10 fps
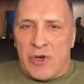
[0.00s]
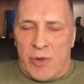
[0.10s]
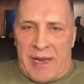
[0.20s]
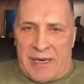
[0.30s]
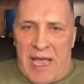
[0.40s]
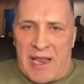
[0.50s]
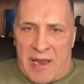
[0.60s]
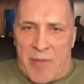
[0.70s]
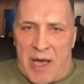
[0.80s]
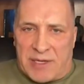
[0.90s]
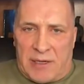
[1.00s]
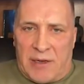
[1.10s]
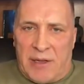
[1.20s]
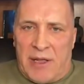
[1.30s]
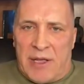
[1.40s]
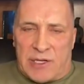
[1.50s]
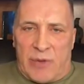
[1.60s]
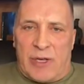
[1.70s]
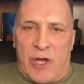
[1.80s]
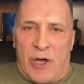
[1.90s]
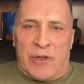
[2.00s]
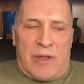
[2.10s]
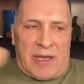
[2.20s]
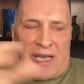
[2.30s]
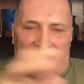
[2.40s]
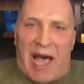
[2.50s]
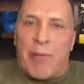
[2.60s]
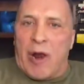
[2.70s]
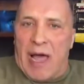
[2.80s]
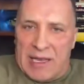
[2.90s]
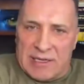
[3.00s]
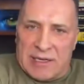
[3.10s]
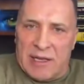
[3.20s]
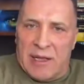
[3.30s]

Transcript: to maintain our muscle so we don't catabolize it.